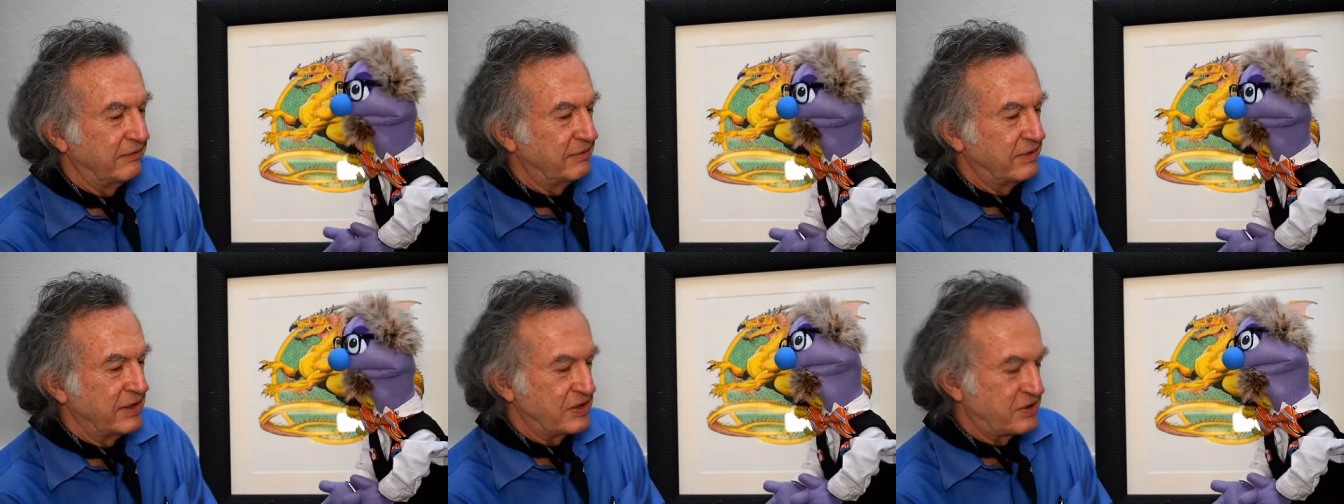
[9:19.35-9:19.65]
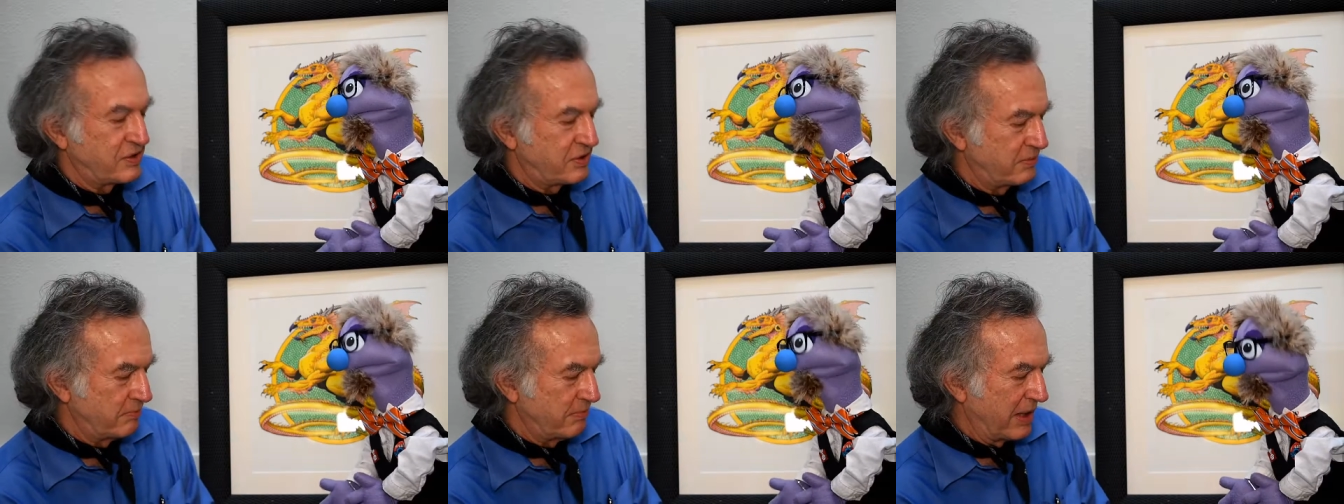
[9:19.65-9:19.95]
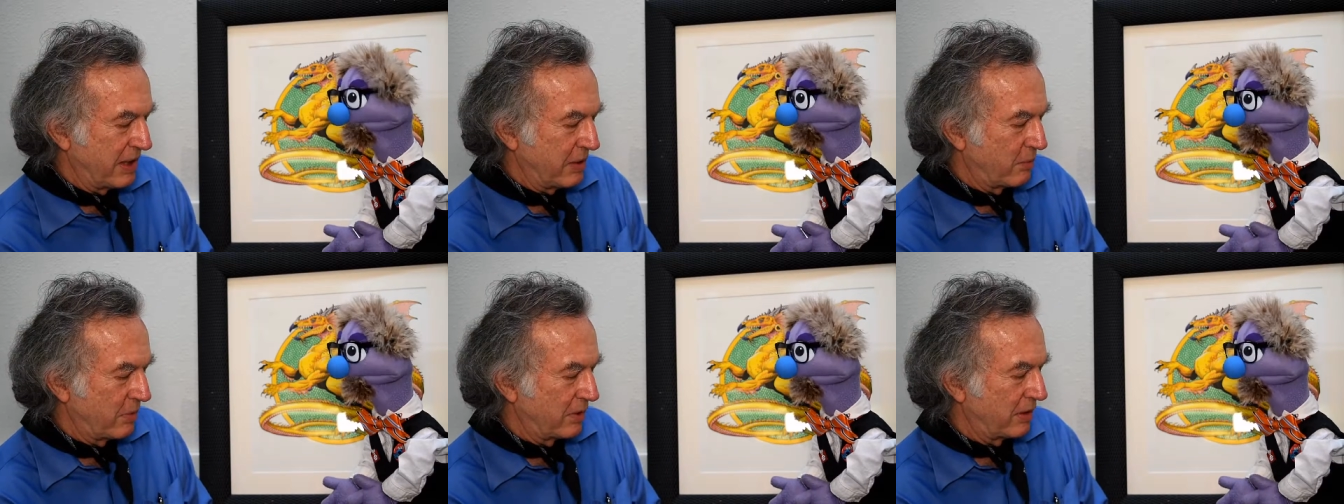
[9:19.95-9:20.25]
It's
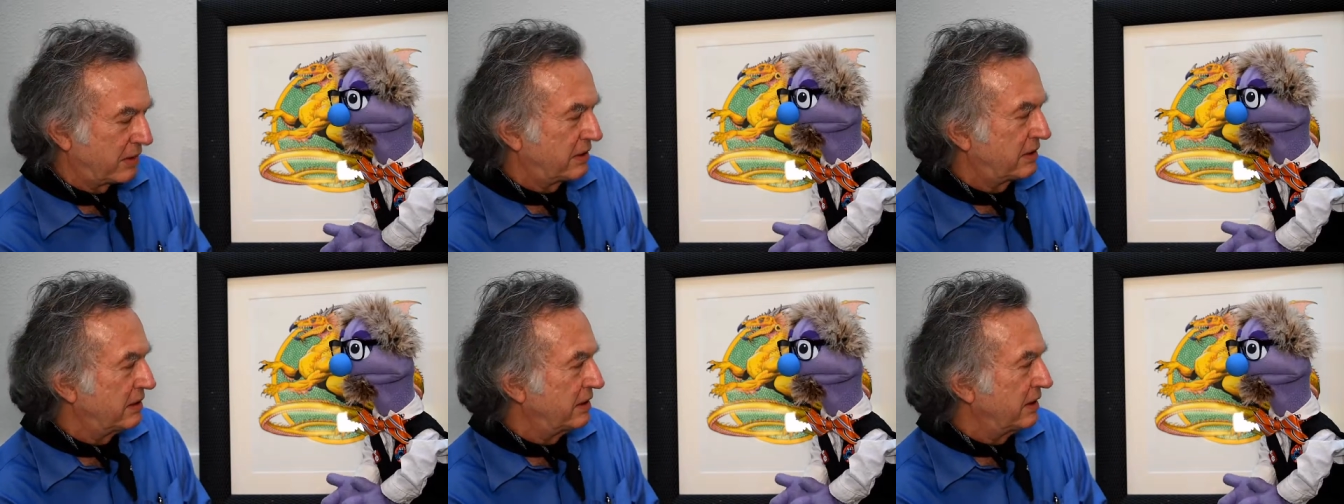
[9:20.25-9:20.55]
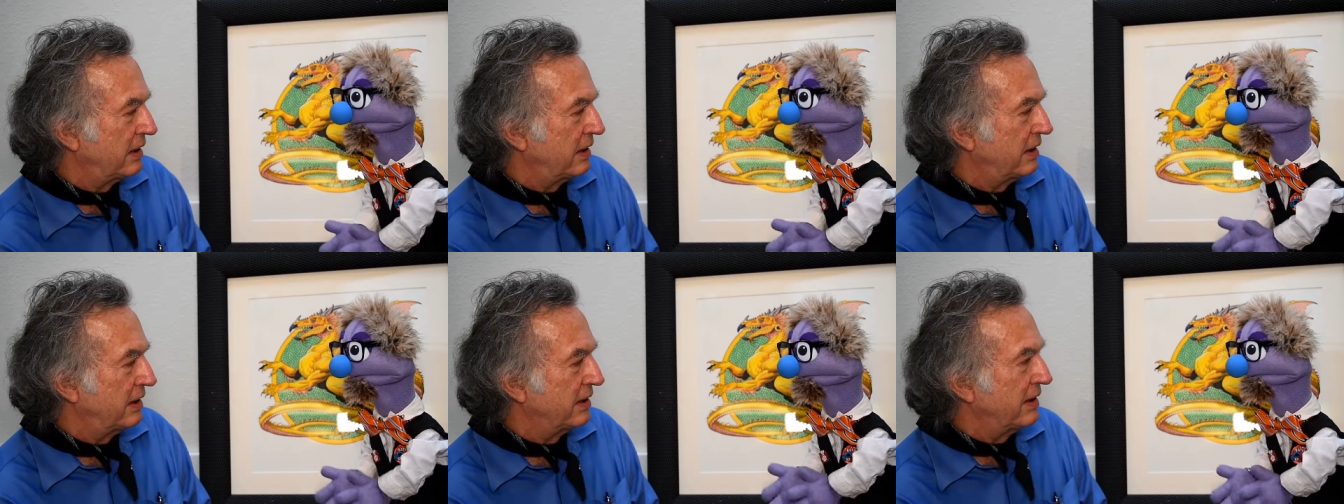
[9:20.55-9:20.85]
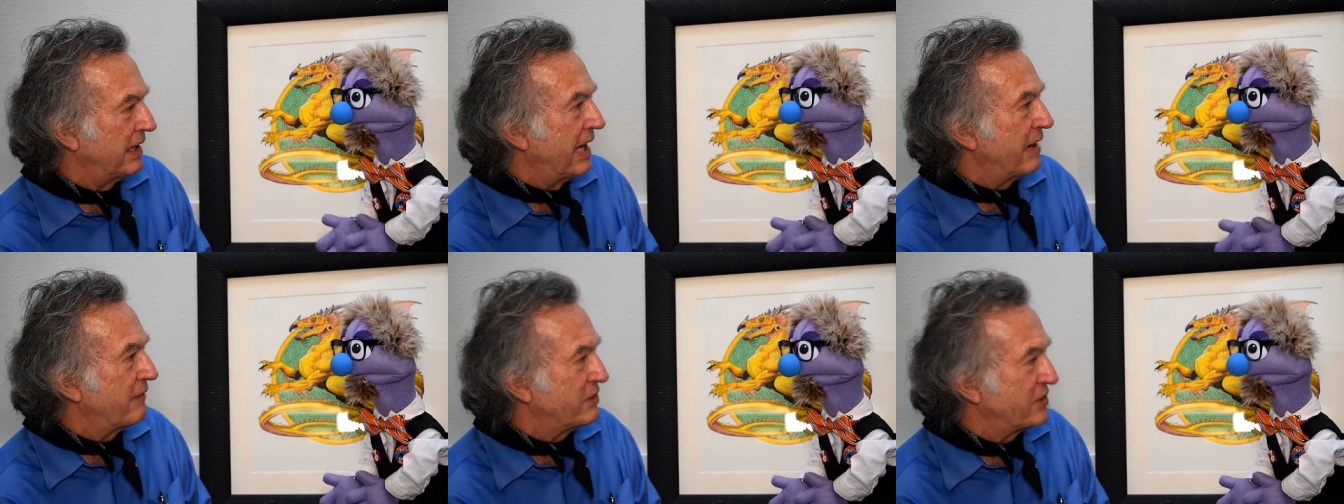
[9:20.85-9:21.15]
my work
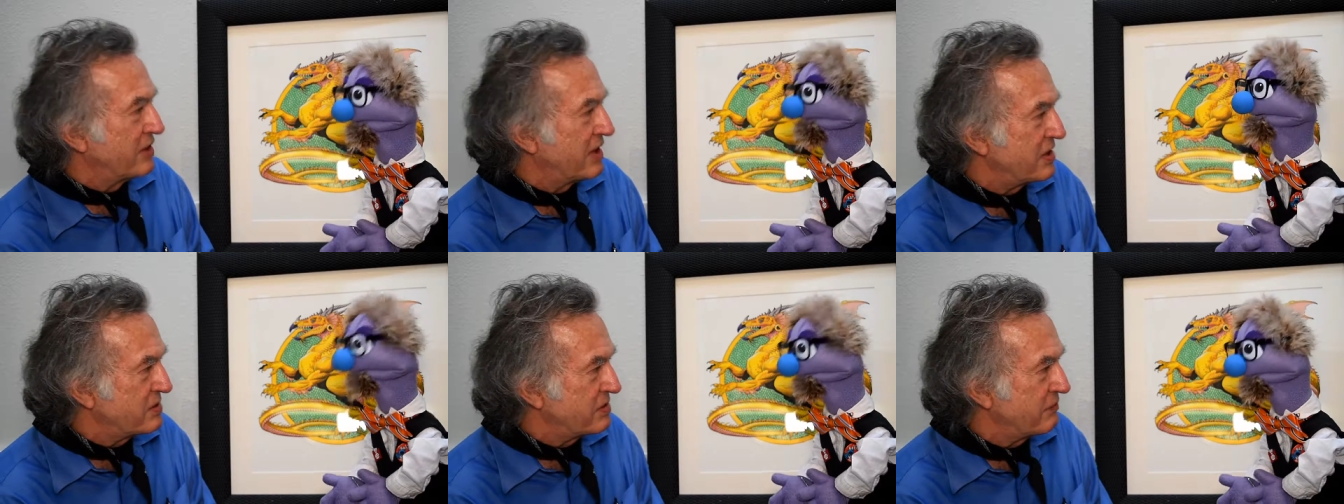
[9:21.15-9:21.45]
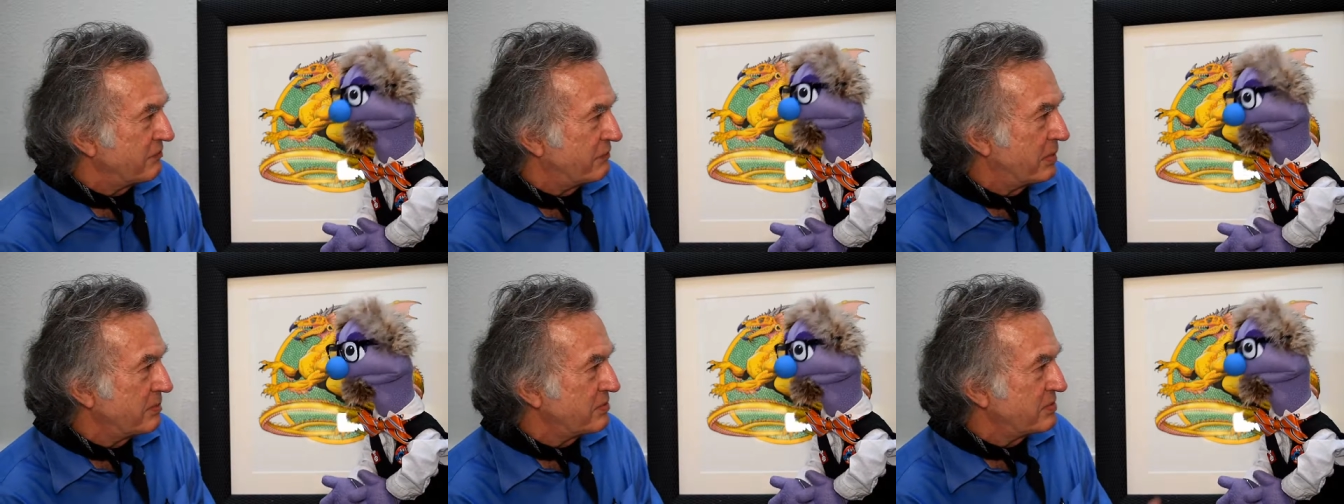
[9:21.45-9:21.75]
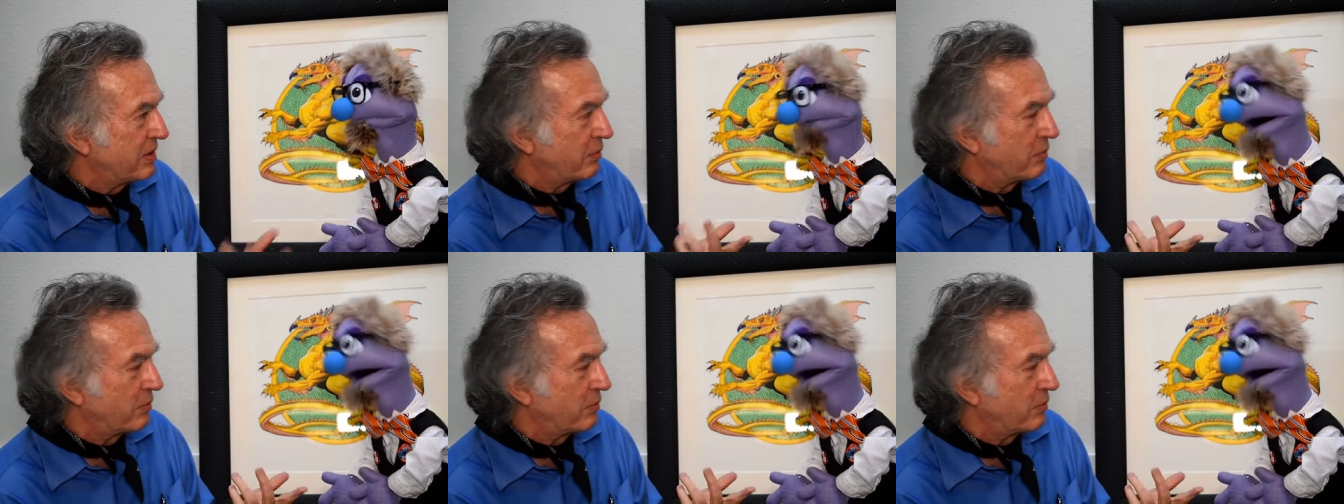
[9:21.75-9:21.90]
advertising films.